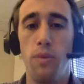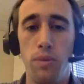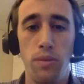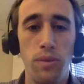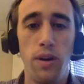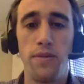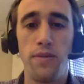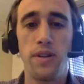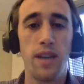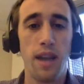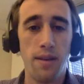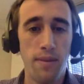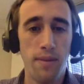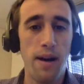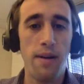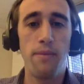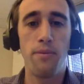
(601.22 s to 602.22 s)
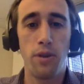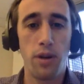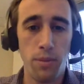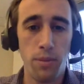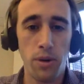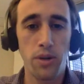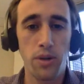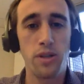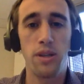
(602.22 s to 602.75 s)
you have to save up for an
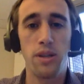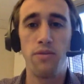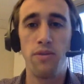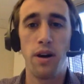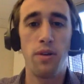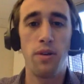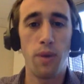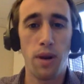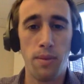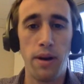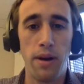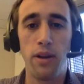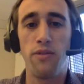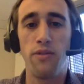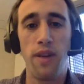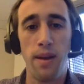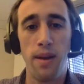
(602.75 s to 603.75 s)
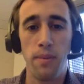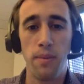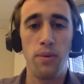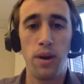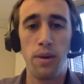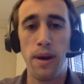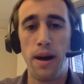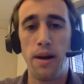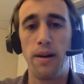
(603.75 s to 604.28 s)
emergency fund. What about your family? What
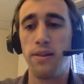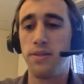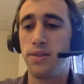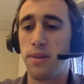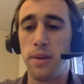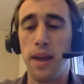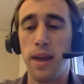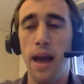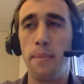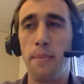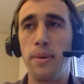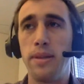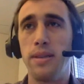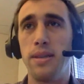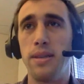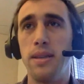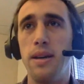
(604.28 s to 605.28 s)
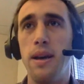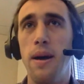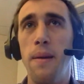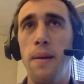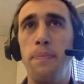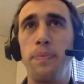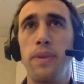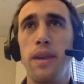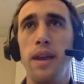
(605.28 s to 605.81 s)
about if something happens?
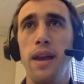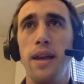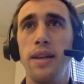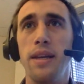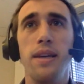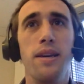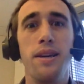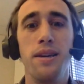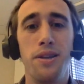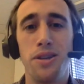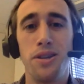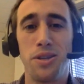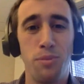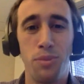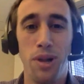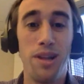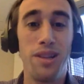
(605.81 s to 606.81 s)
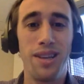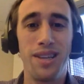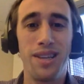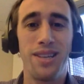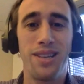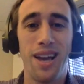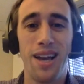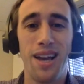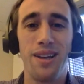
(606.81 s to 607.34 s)
And he just bluntly
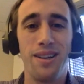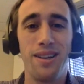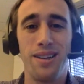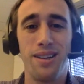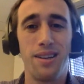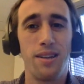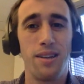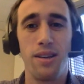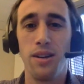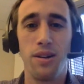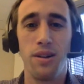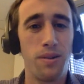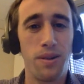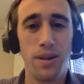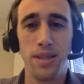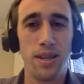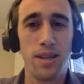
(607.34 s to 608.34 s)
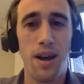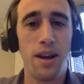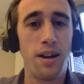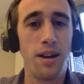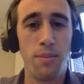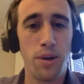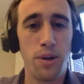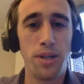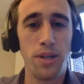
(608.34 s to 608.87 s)
said, is it not an
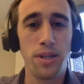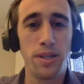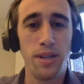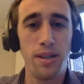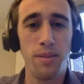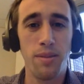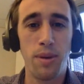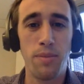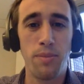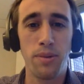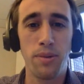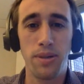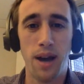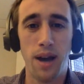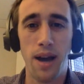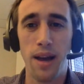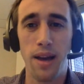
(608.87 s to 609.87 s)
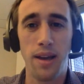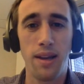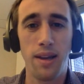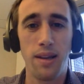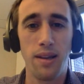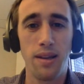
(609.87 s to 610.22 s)
emergency? The people dying,